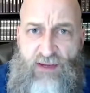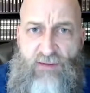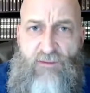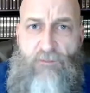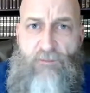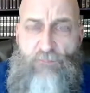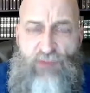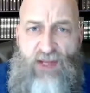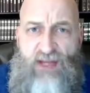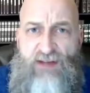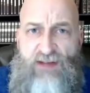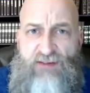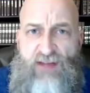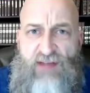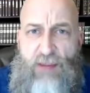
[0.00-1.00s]
that it is
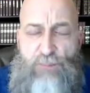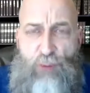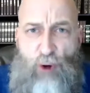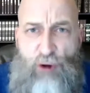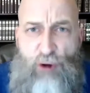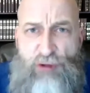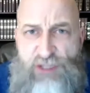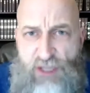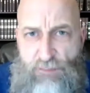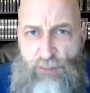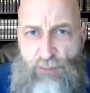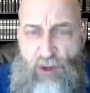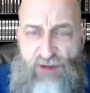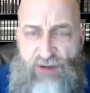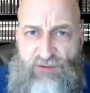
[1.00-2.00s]
a purging
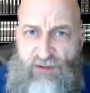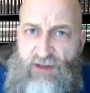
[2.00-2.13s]
process,